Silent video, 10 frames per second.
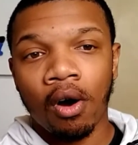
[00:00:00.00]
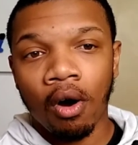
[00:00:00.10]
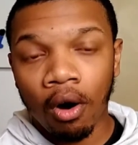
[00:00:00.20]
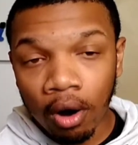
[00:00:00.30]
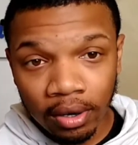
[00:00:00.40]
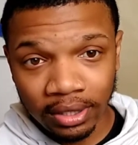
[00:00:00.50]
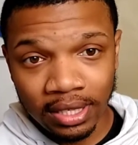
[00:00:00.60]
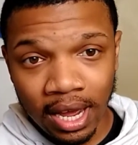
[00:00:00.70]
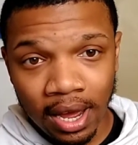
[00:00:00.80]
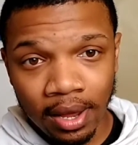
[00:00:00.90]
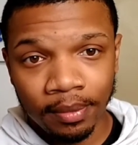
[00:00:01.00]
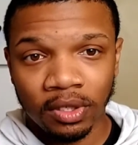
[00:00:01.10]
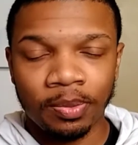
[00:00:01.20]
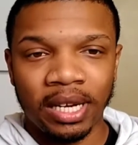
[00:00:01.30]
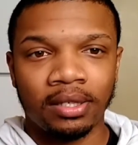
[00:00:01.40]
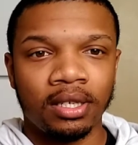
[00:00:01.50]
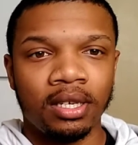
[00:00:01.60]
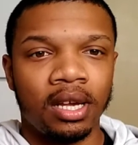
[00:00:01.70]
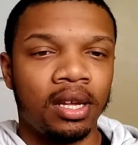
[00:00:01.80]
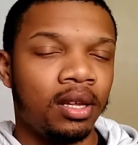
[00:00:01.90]
all the time,
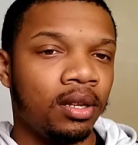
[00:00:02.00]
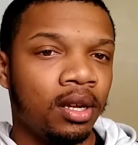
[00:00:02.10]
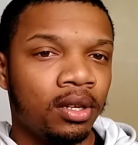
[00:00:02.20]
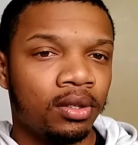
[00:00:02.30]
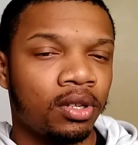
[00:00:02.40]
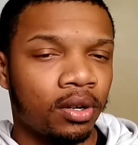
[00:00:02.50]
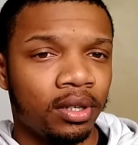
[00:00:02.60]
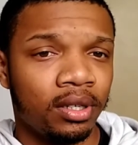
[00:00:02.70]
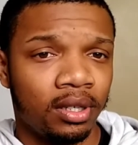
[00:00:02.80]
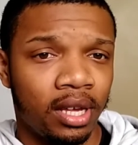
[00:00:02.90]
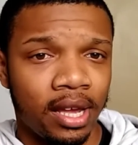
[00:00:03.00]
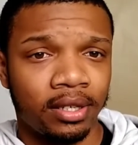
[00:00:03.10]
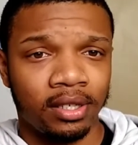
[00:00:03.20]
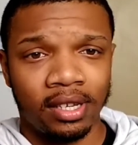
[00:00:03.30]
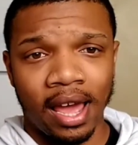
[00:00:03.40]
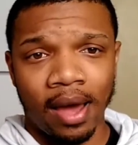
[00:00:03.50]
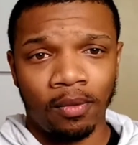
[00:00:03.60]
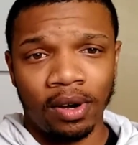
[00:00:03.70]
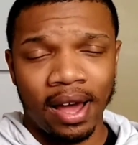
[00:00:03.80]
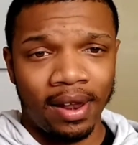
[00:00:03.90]
especially in certain occasions that
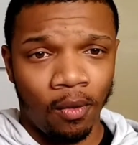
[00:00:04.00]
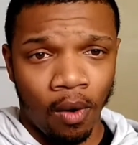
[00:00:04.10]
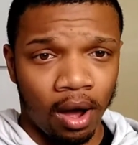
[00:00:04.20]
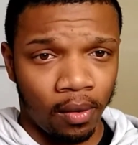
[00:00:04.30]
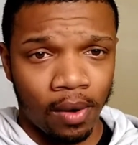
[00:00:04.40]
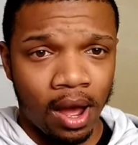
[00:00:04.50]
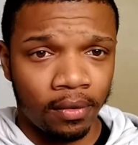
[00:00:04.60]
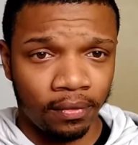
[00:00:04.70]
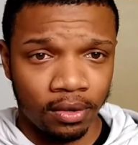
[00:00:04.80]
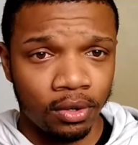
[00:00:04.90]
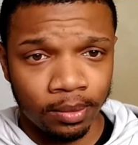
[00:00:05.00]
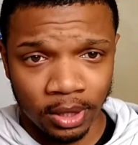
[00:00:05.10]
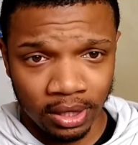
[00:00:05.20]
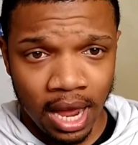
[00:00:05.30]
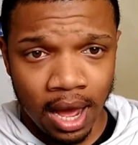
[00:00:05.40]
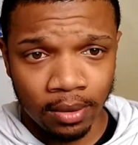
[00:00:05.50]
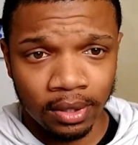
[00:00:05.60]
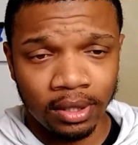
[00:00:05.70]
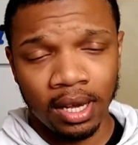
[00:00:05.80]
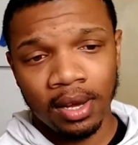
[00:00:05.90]
I will have to walk around for numerous
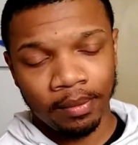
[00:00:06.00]
hours.